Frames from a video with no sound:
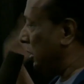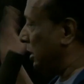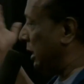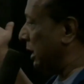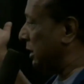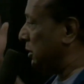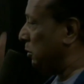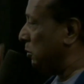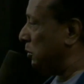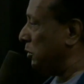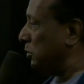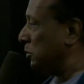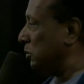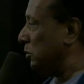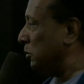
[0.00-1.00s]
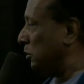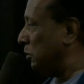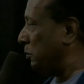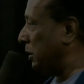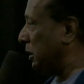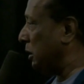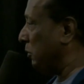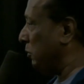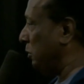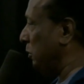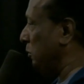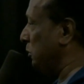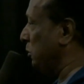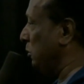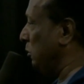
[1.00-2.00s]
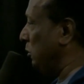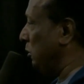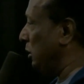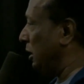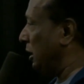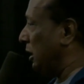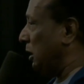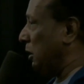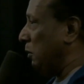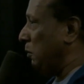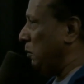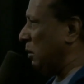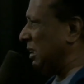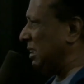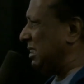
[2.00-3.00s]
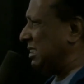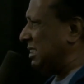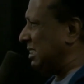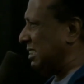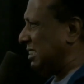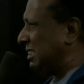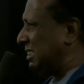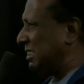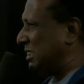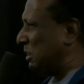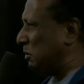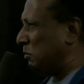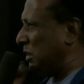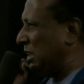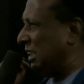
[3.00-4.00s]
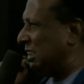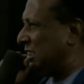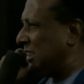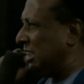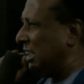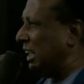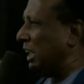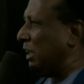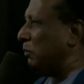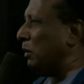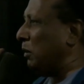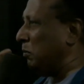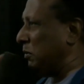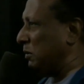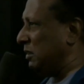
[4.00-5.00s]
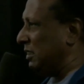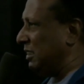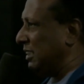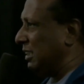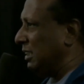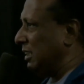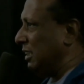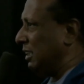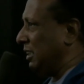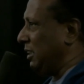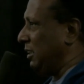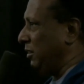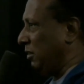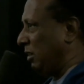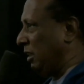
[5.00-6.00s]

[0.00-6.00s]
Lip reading: takes them to school, pick them from school. But something is eating him up. To